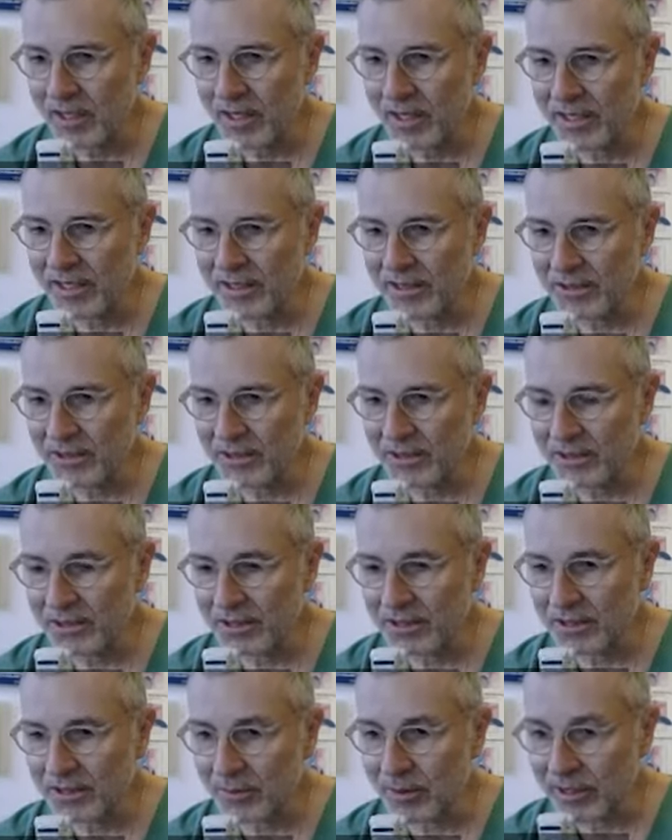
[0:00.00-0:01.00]
And
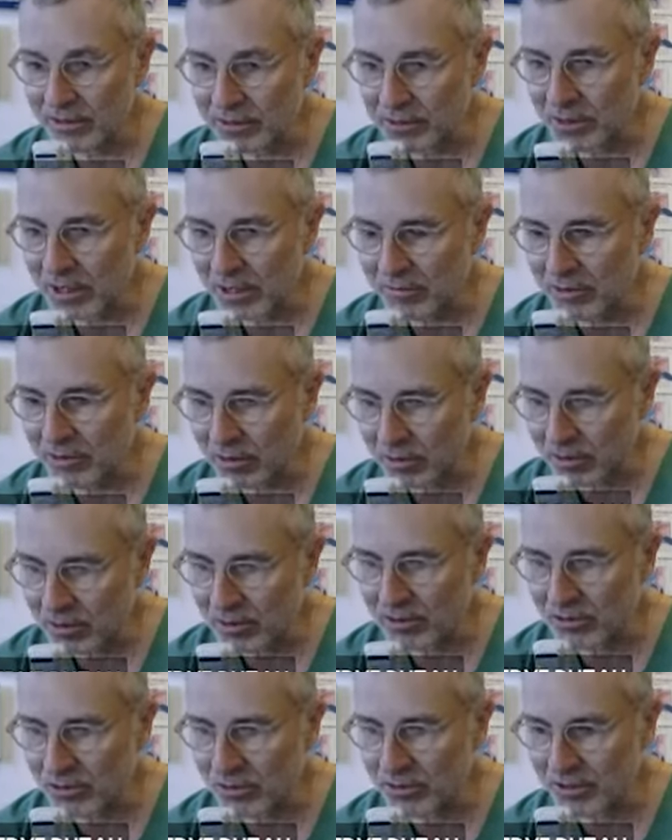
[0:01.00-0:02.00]
well, you have
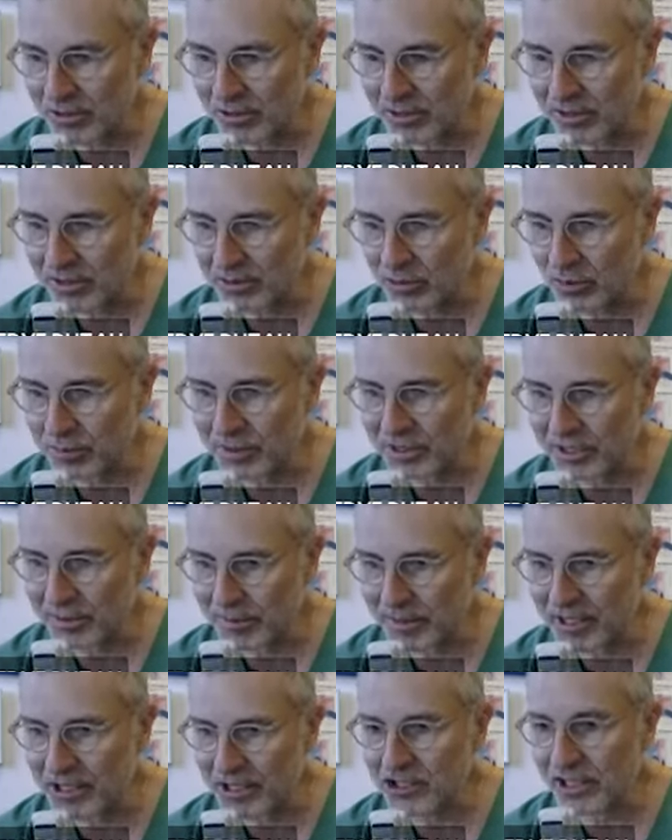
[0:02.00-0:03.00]
also an endoscopic
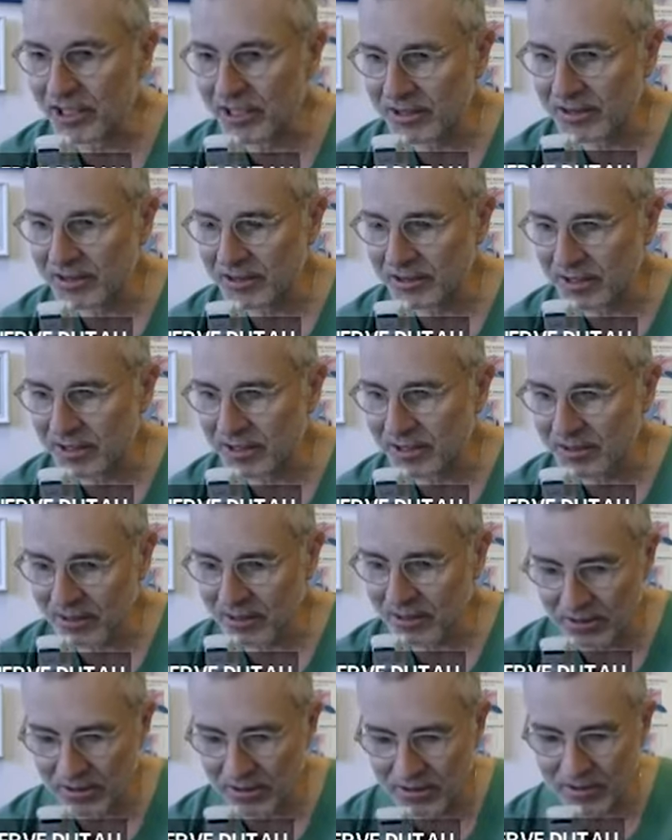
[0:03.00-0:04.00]
image and
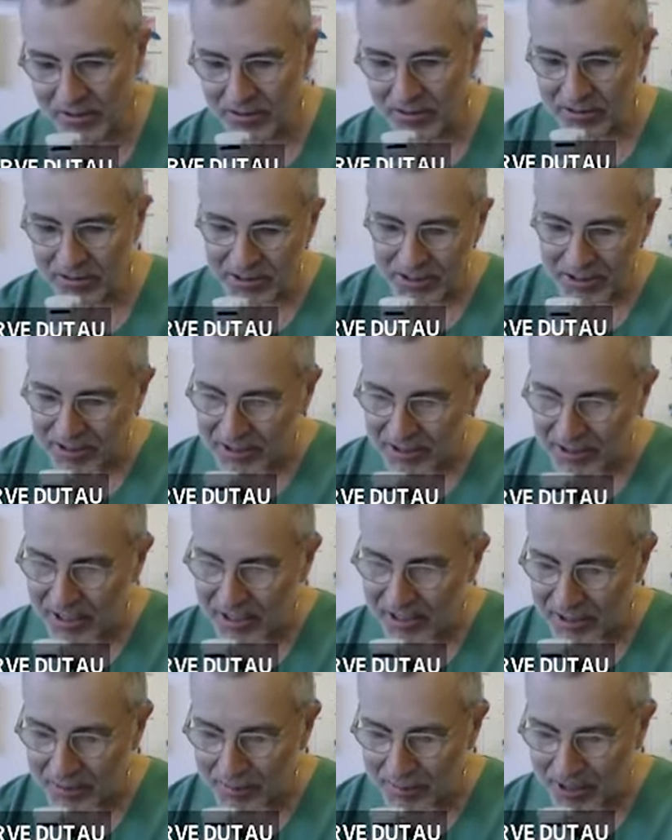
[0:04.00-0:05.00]
CT
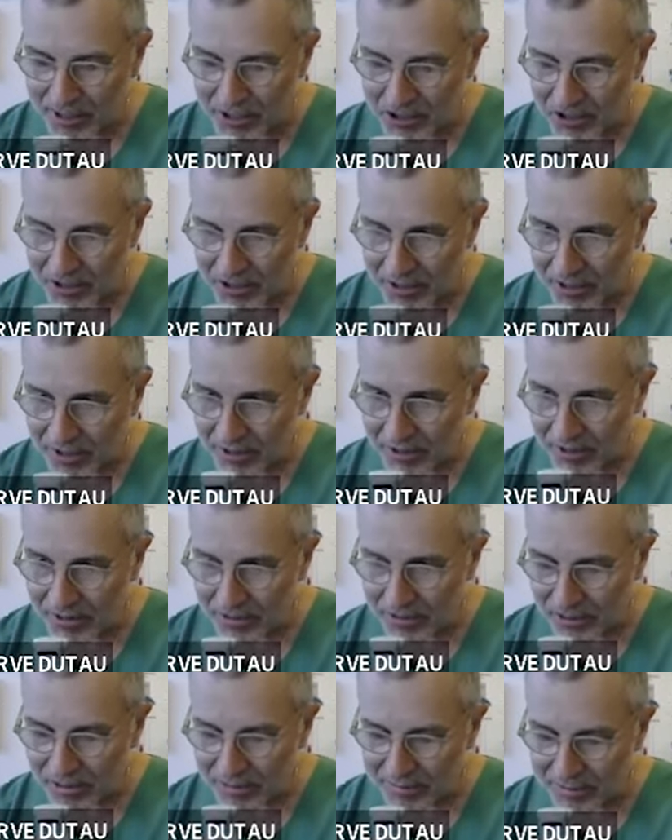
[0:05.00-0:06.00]
scan image
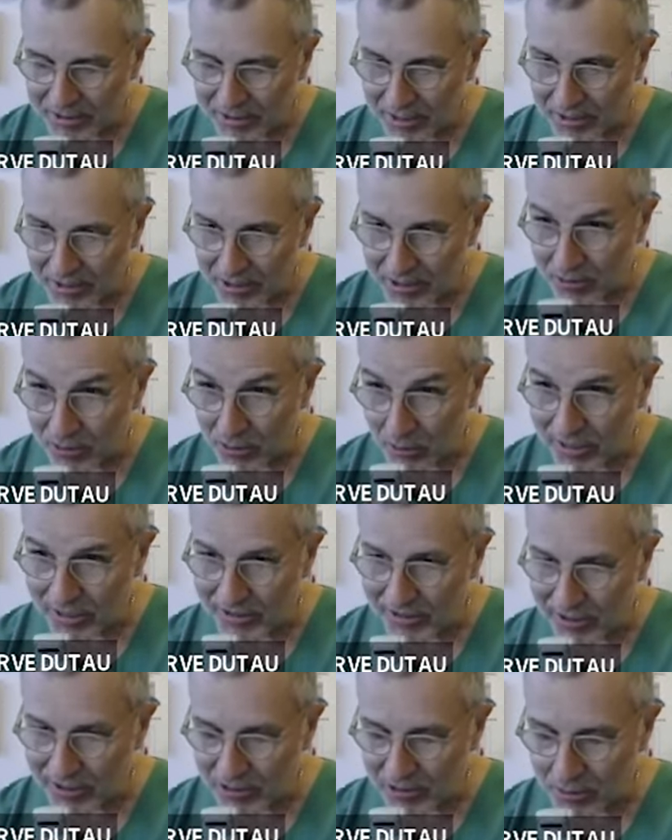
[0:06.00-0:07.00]
on the left side, on the right
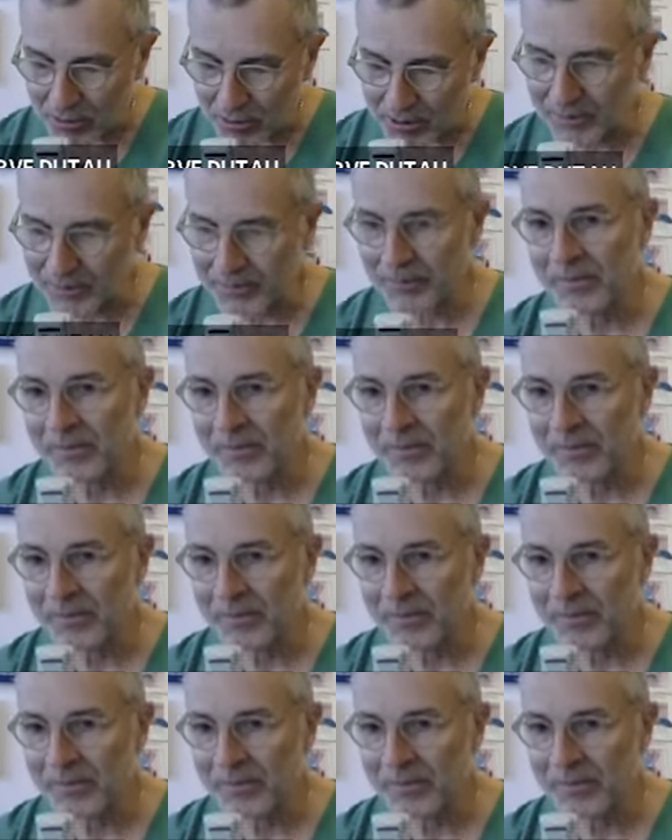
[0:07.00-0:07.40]
side, sorry.